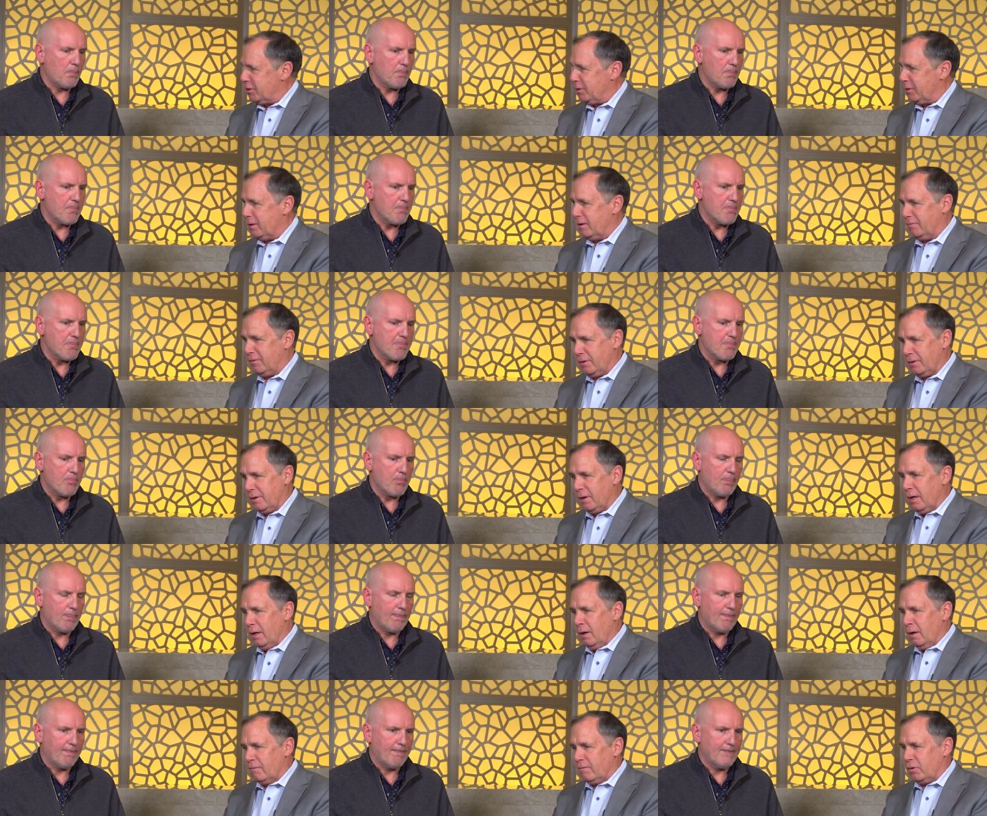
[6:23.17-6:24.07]
Speaker 1: You have your
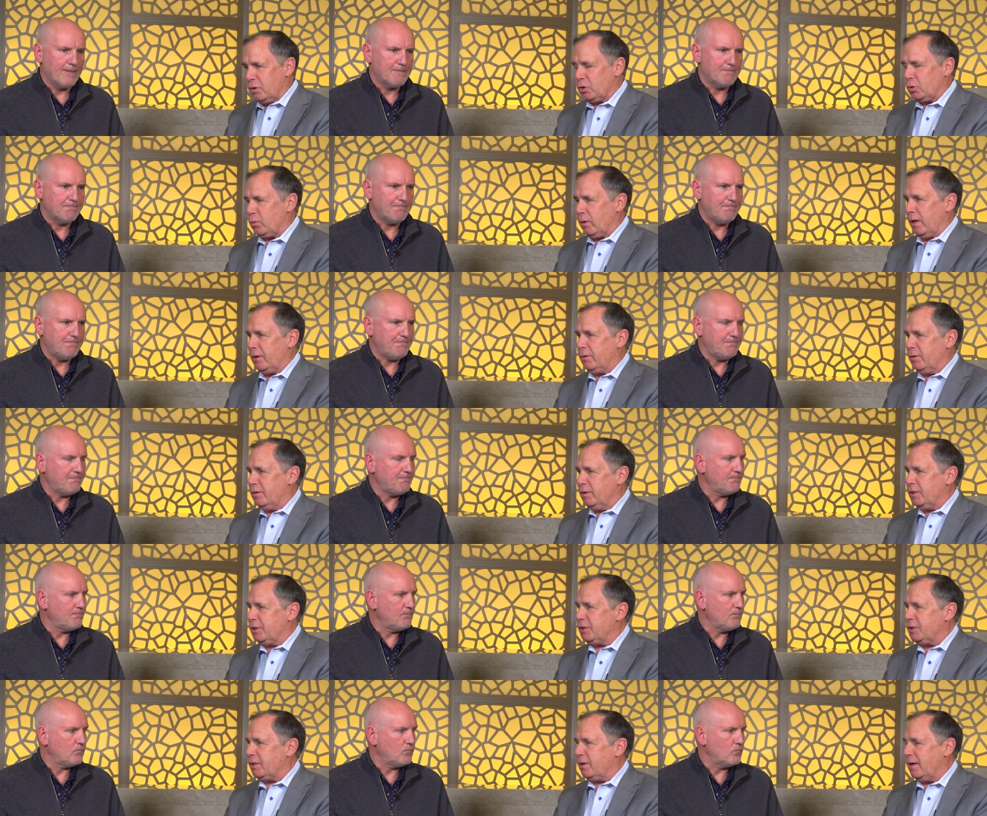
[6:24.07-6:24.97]
first rounder
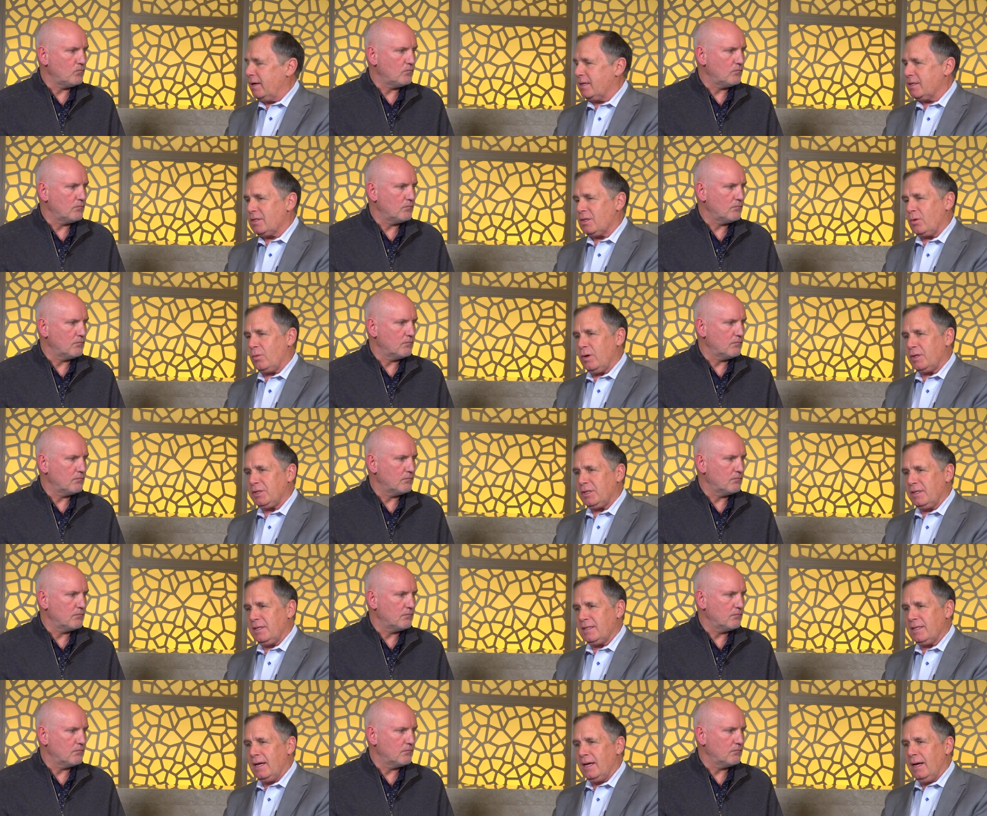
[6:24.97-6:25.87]
this year. I guess the
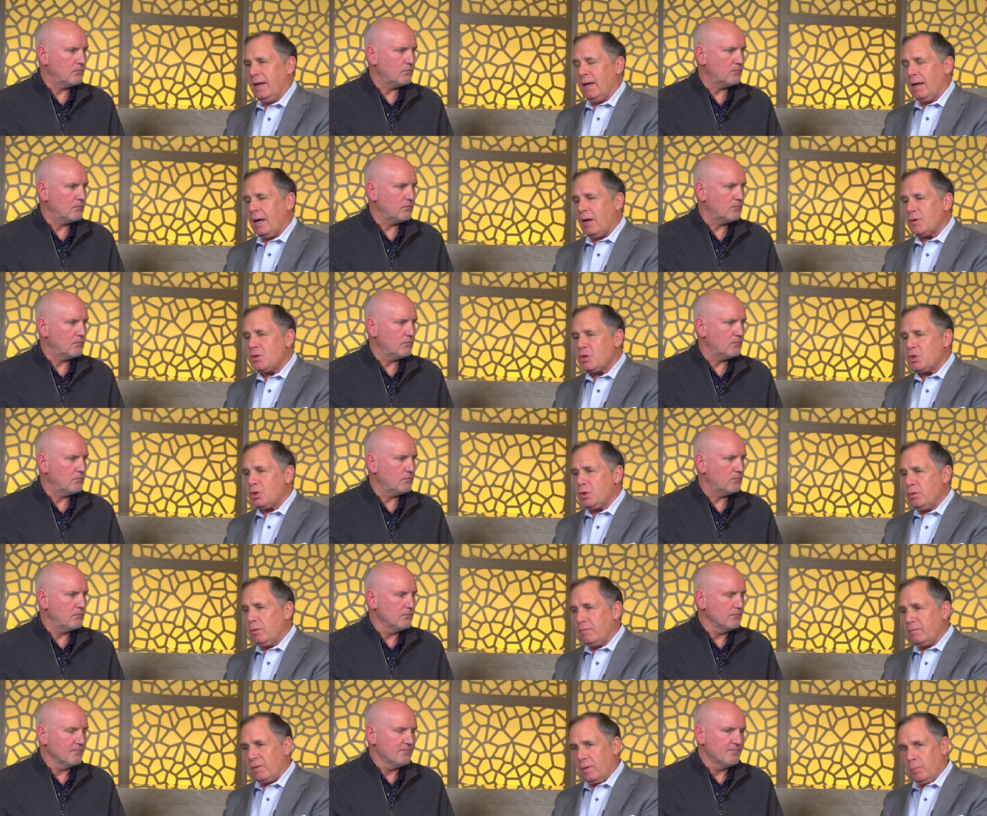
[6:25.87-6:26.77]
question is how
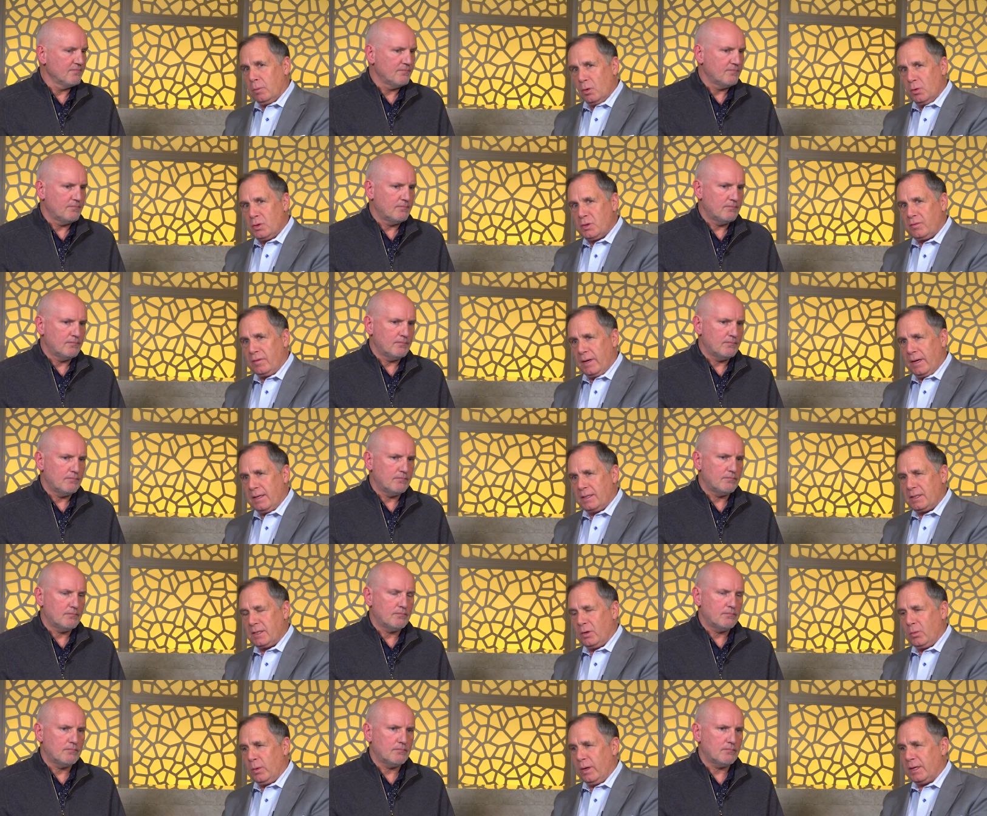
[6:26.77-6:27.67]
soon for Blues fans
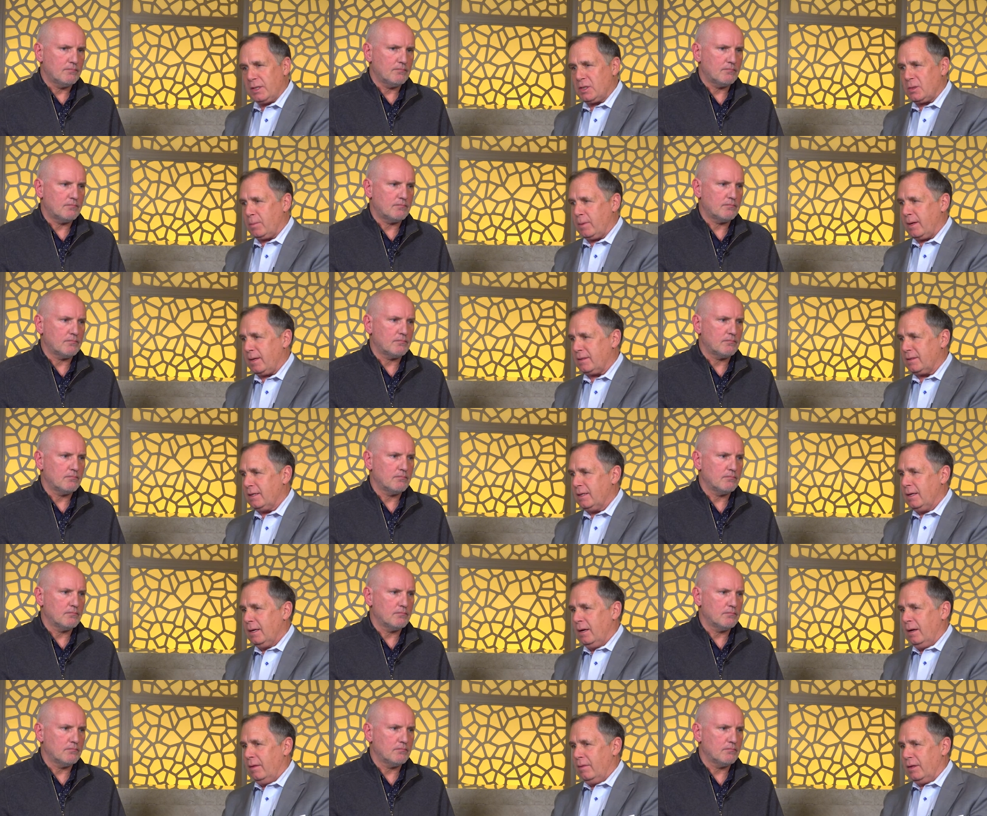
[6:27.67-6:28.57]
can we expect
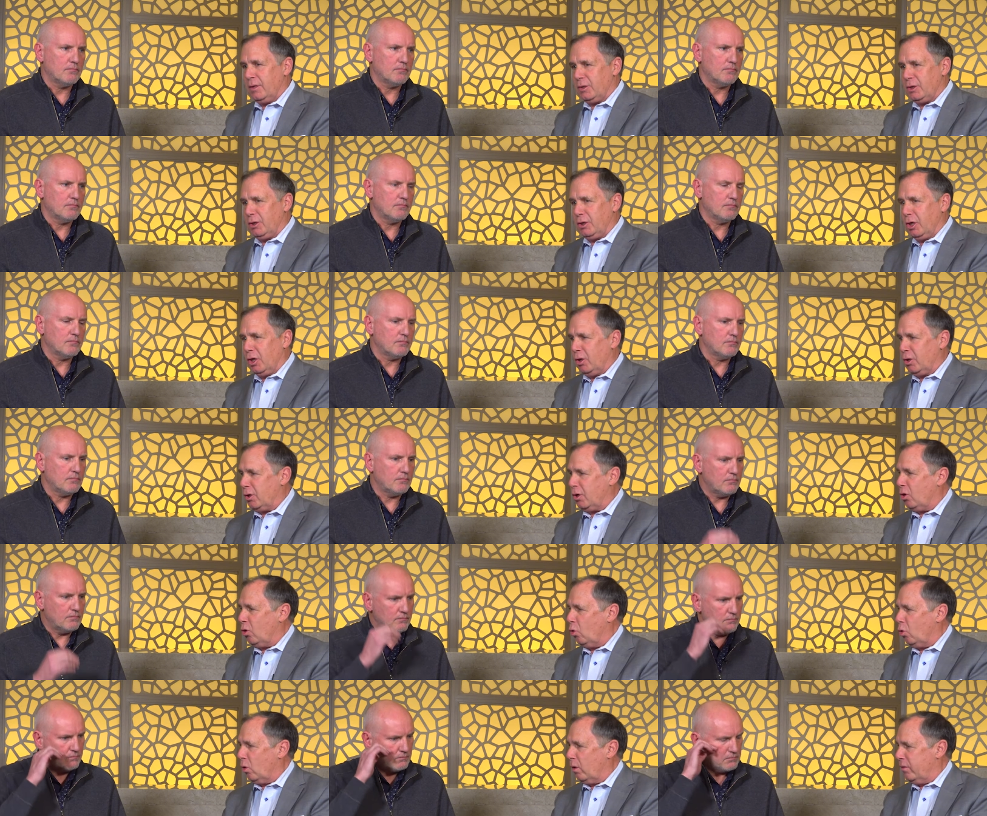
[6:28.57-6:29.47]
this young
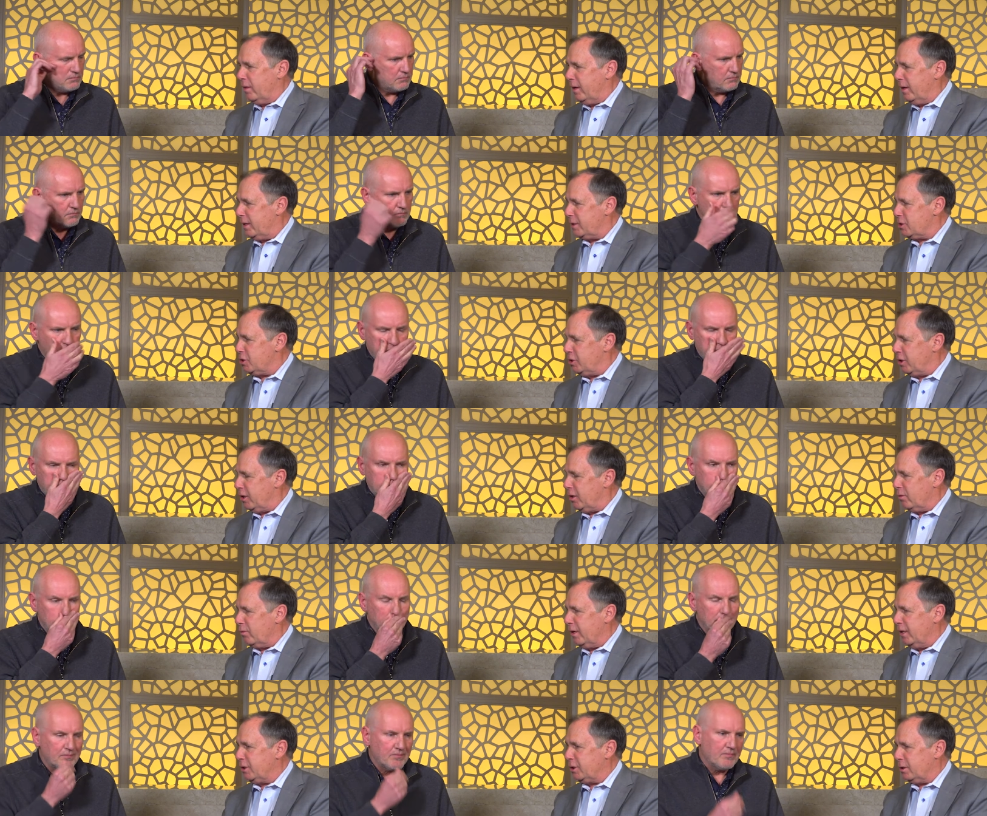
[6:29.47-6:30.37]
core, the next
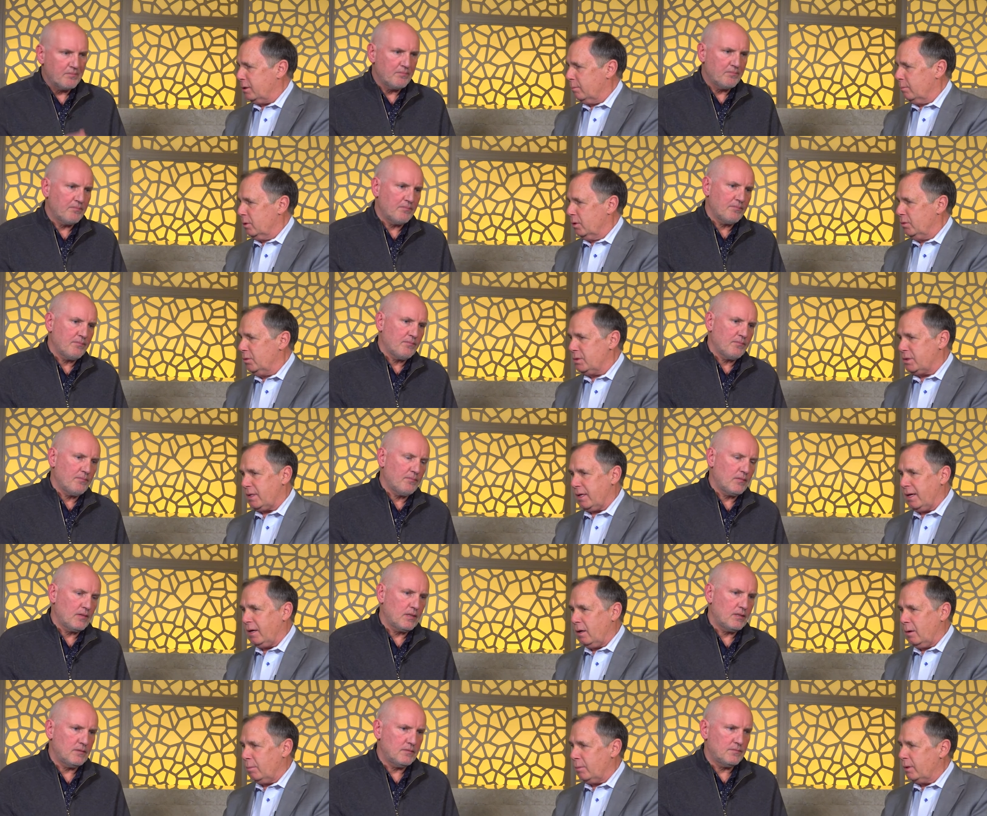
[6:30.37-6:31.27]
generation of Blues, to
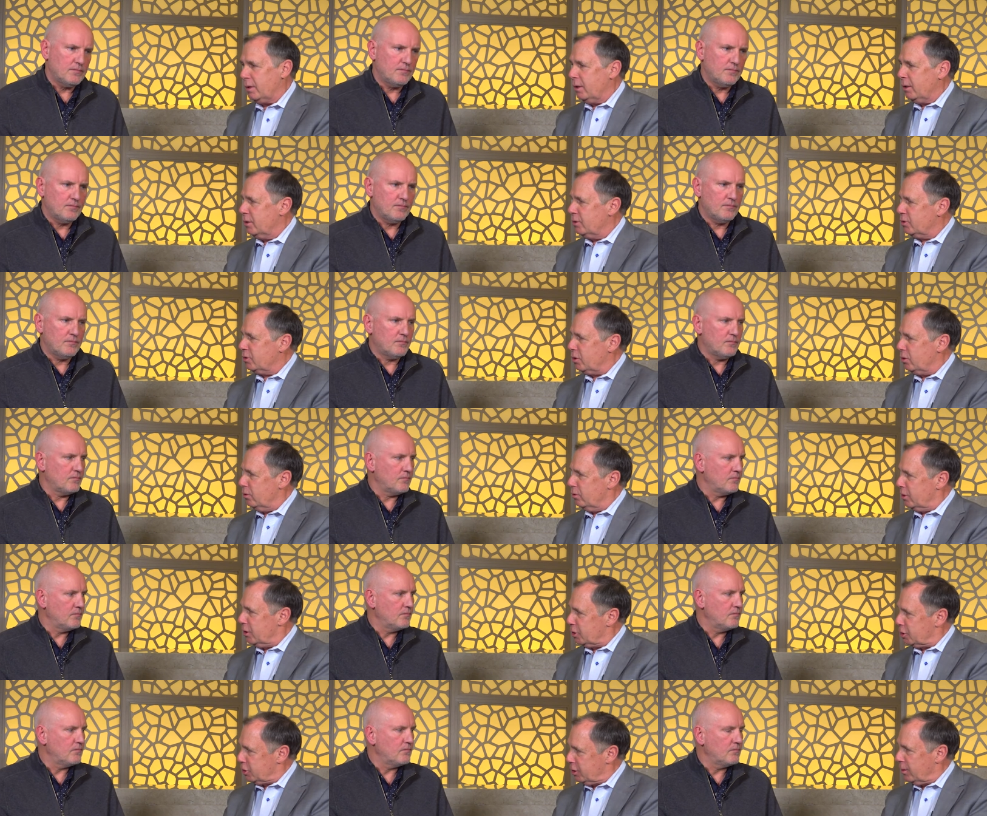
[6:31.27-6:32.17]
help turn
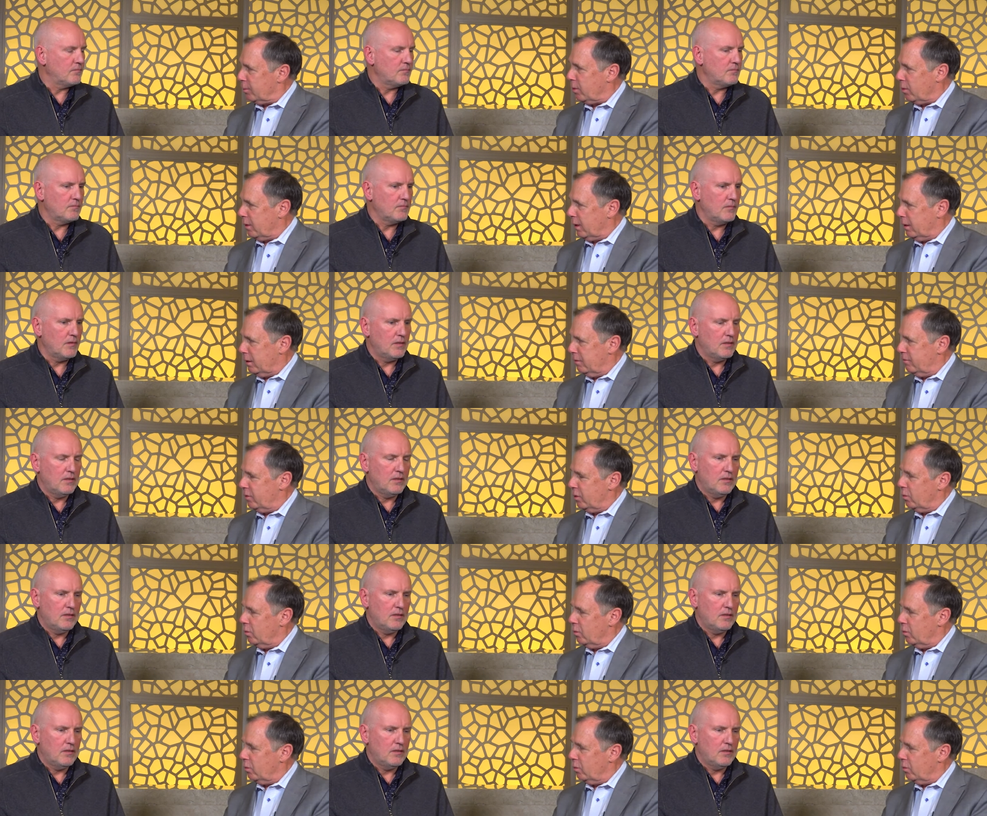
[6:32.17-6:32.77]
the ship around, if